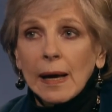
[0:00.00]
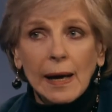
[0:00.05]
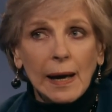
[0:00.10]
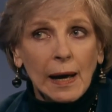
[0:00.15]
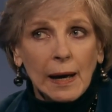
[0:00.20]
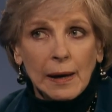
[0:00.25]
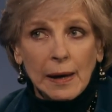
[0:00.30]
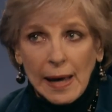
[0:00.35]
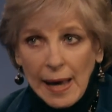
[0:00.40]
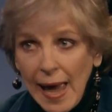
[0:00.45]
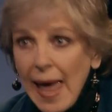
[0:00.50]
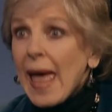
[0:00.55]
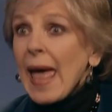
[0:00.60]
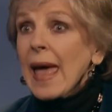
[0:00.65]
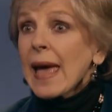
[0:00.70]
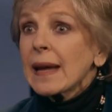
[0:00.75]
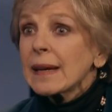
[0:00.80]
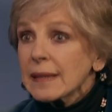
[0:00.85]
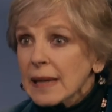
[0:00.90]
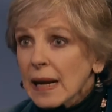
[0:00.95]
Uh,
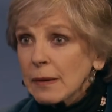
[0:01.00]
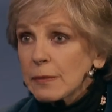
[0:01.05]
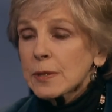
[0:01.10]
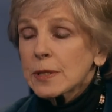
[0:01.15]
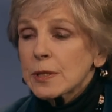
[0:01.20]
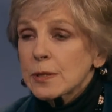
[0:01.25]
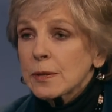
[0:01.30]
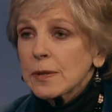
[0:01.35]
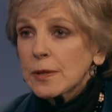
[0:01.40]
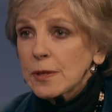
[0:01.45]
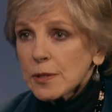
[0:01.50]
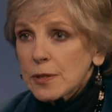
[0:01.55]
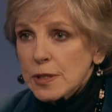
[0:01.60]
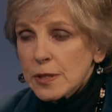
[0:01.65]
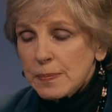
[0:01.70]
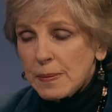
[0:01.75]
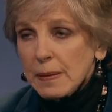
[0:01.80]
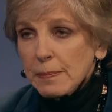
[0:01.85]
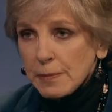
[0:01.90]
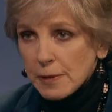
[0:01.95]
and I was doing the
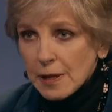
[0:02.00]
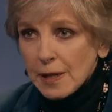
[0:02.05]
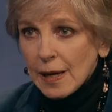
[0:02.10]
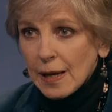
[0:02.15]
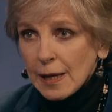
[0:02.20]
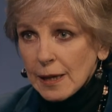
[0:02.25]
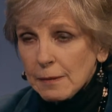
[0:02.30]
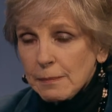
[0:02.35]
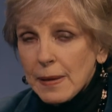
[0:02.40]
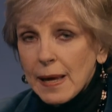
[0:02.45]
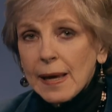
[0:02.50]
newspaper column,